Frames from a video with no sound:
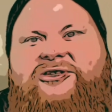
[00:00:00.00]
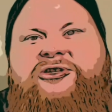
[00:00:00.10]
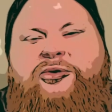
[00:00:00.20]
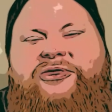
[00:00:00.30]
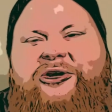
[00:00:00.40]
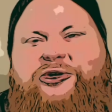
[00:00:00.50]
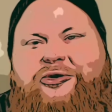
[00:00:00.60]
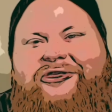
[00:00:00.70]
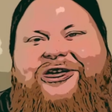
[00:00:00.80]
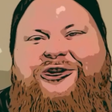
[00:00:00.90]
Doing their duty,
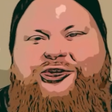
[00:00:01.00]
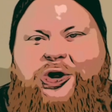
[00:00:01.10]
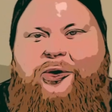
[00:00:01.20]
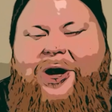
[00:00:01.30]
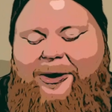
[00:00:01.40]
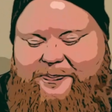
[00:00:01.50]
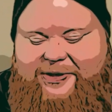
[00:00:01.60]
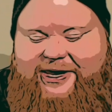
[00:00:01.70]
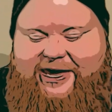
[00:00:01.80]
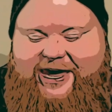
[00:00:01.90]
they show up,
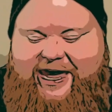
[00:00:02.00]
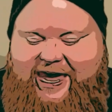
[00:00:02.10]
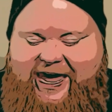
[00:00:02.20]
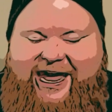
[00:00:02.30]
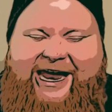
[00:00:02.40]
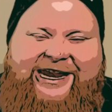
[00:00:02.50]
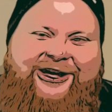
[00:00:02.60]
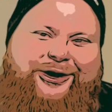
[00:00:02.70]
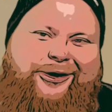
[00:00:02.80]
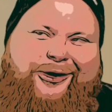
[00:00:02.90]
and
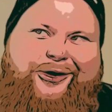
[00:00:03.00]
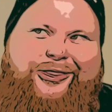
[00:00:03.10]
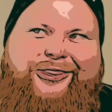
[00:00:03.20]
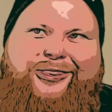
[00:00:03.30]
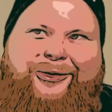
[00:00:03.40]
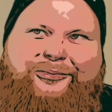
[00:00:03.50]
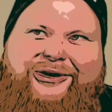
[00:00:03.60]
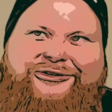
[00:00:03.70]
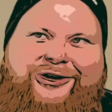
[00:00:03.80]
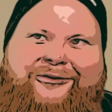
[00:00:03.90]
the
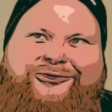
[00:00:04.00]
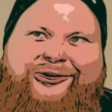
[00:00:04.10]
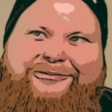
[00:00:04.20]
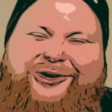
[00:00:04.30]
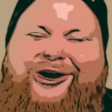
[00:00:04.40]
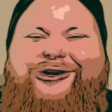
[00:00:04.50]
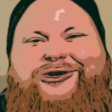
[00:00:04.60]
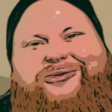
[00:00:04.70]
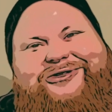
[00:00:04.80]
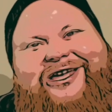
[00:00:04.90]
police officer I'm talking
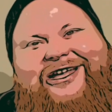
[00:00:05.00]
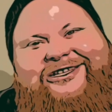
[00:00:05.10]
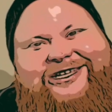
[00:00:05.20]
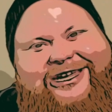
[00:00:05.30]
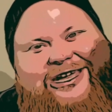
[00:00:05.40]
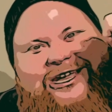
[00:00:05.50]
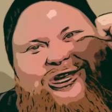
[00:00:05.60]
to says he